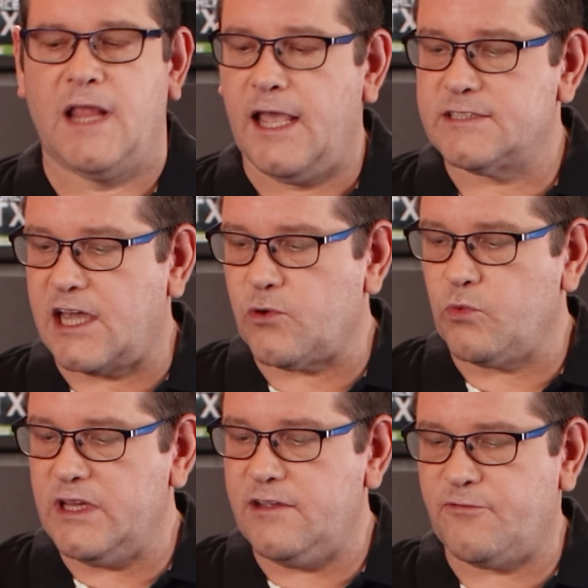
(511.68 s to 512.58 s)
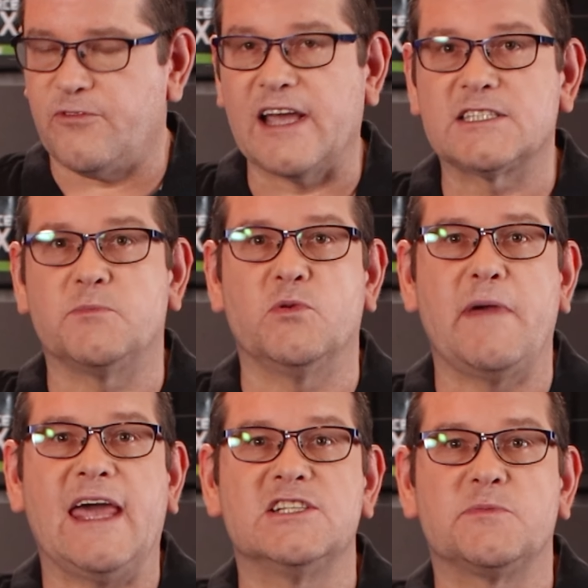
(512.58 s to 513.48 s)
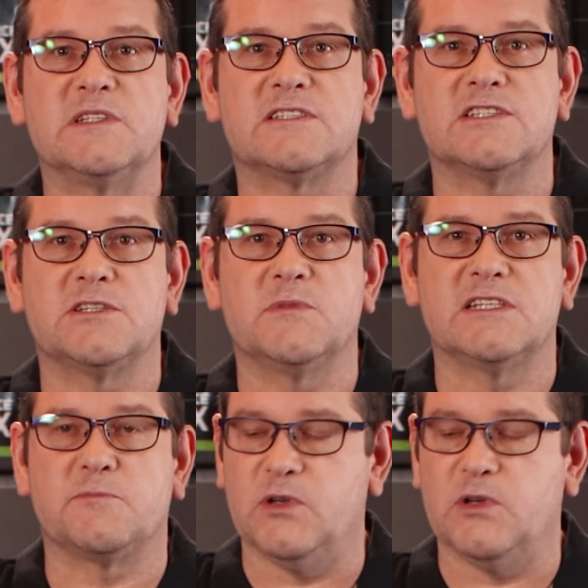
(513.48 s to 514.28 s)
It's got a really flexible management system that's